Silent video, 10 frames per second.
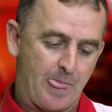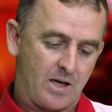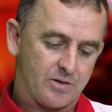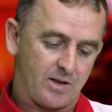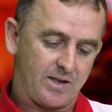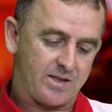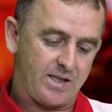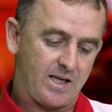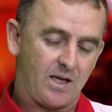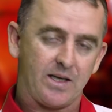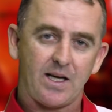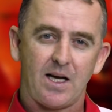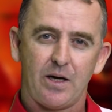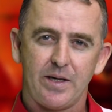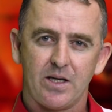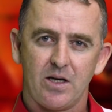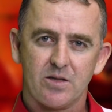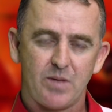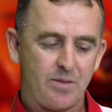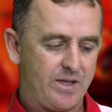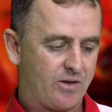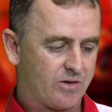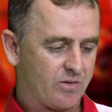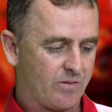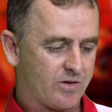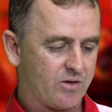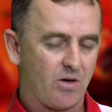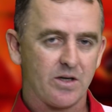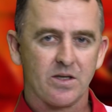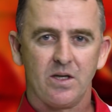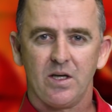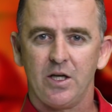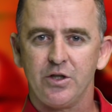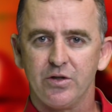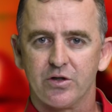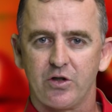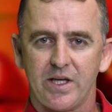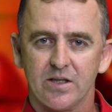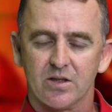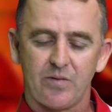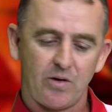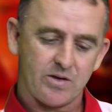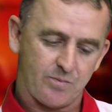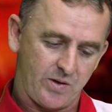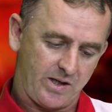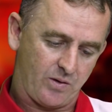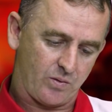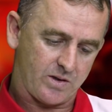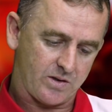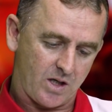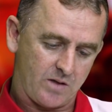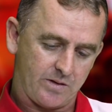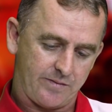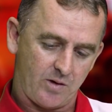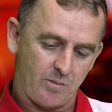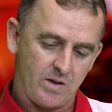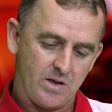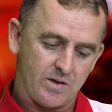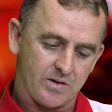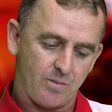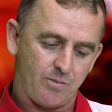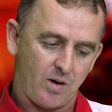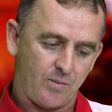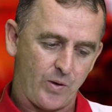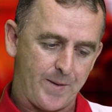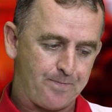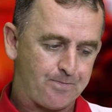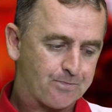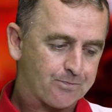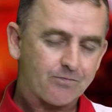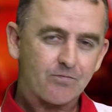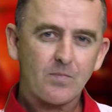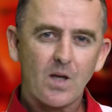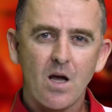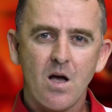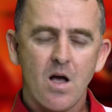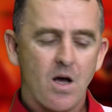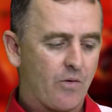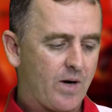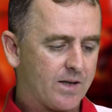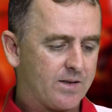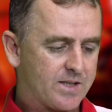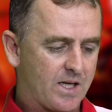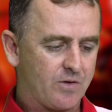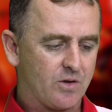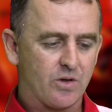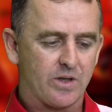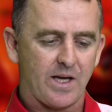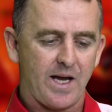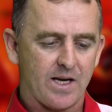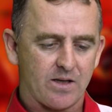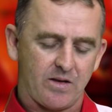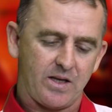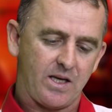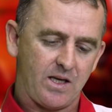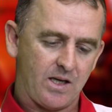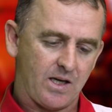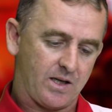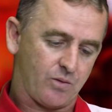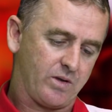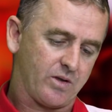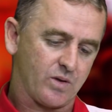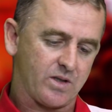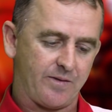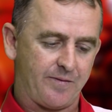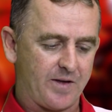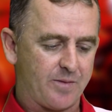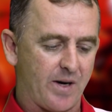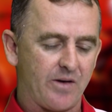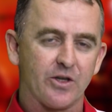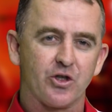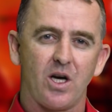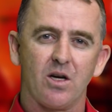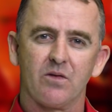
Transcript: So let's see how he goes. Maybe he could sort of start a new trend as far as bringing horses over from Zimbabwe. Right, let's have a look at the, well, it was the 5th barrier trial